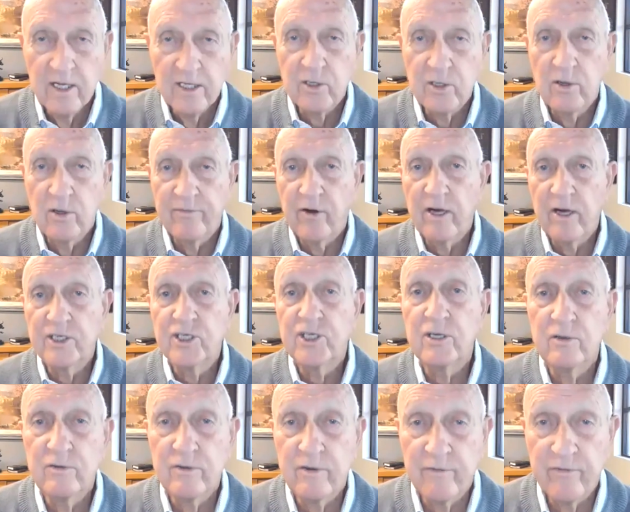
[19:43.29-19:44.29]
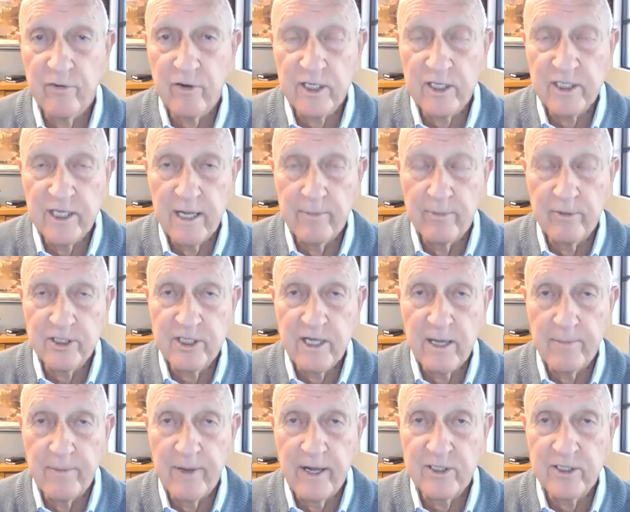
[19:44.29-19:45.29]
So if our children, for example,
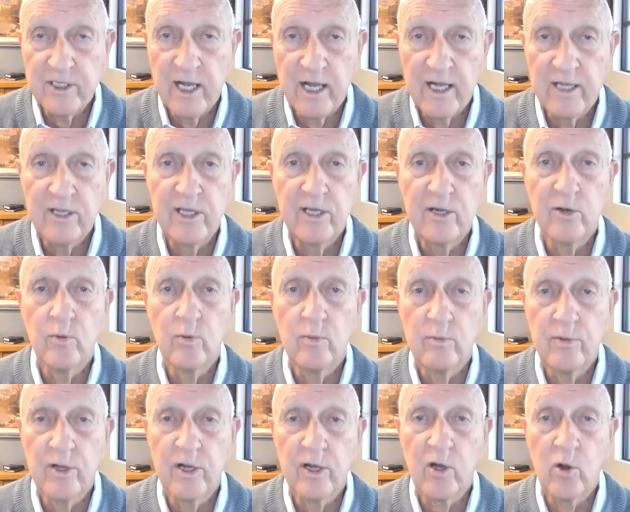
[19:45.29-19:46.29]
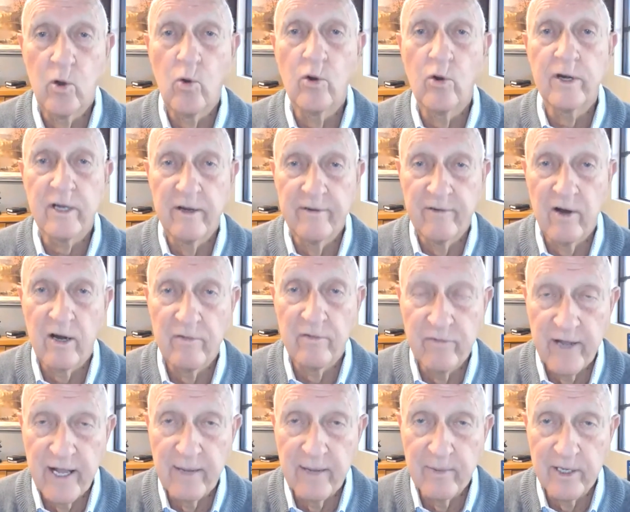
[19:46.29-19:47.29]
step outside the court of
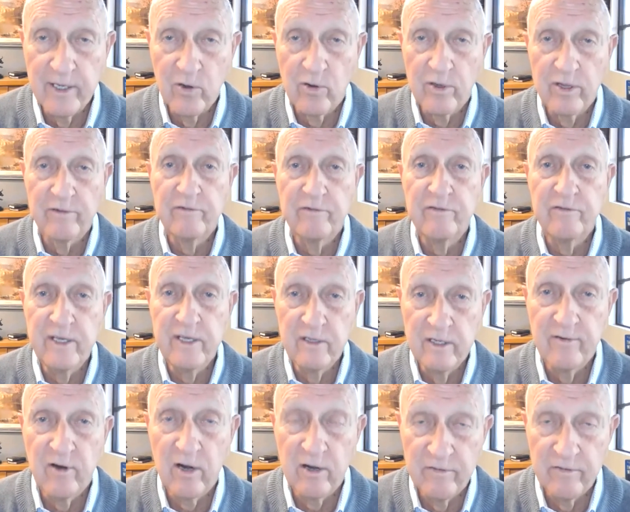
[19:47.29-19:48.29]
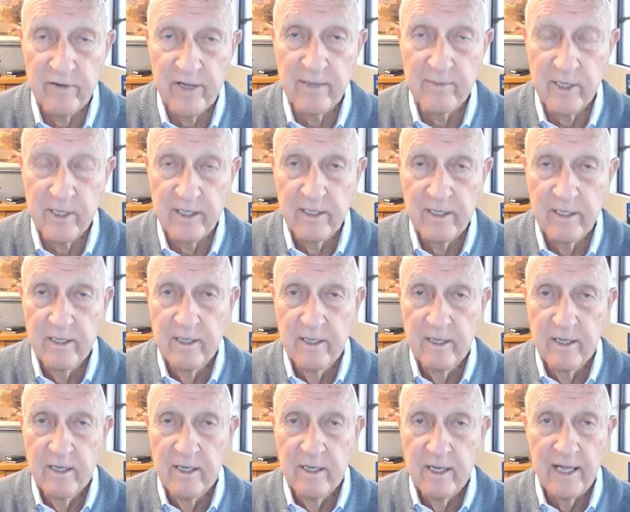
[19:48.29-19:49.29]
our family or the field of our family,
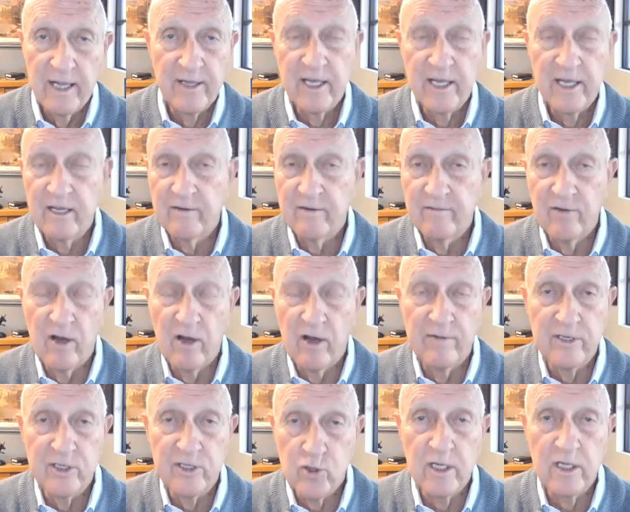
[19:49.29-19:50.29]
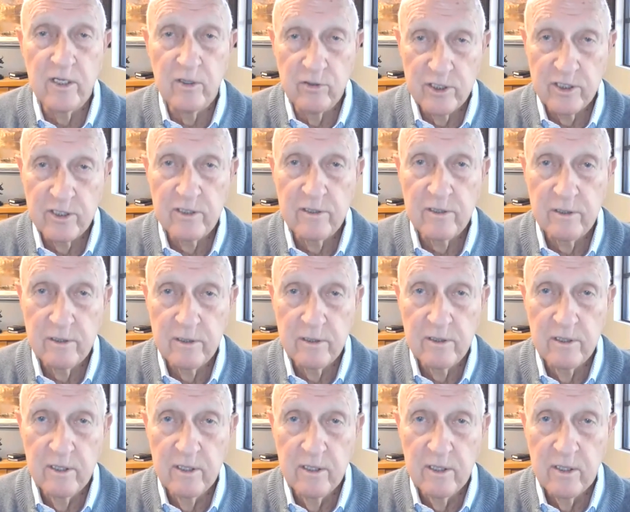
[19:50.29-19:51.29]
and they get involved in drug use,
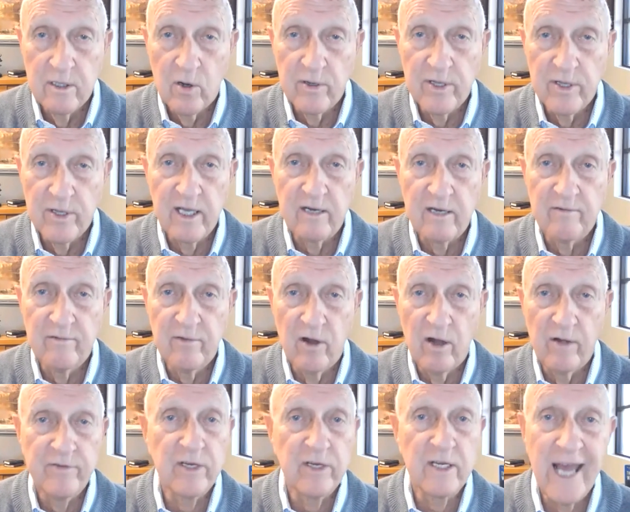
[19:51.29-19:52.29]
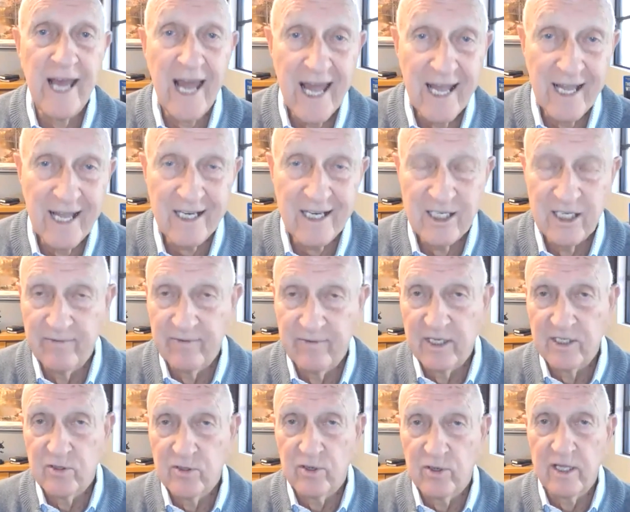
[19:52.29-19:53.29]
or they get involved in gang
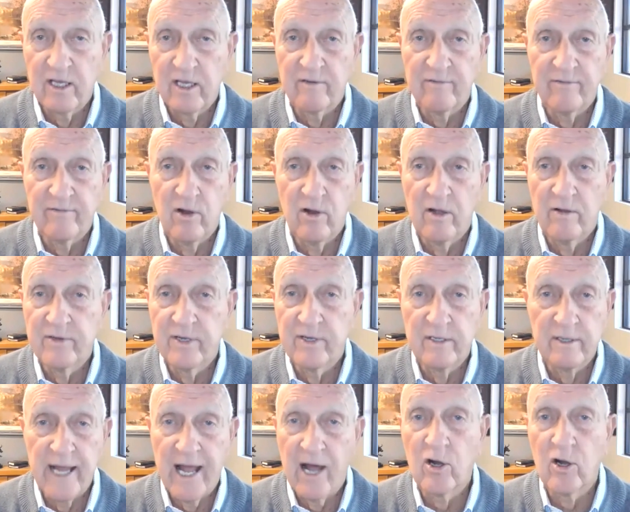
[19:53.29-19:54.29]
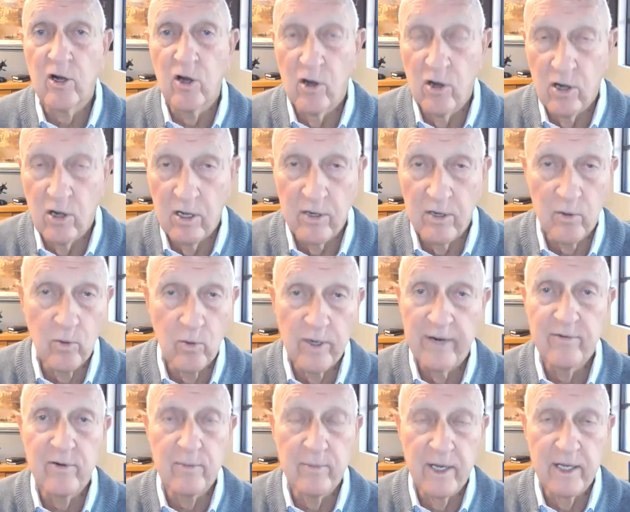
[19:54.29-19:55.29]
activities, or they get involved in alcohol, or
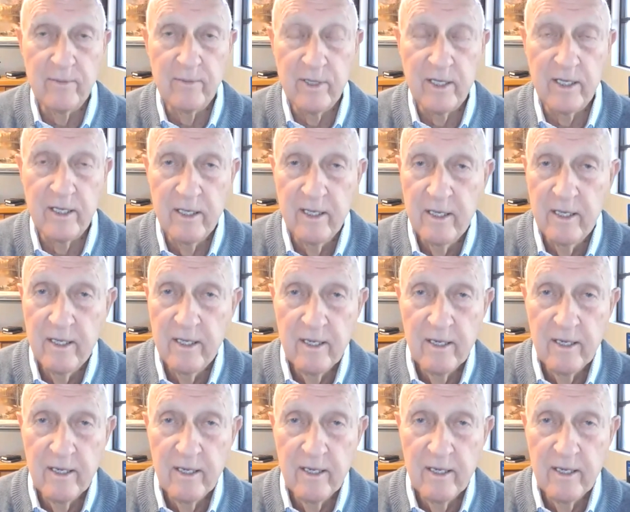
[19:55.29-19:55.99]
whatever it might be,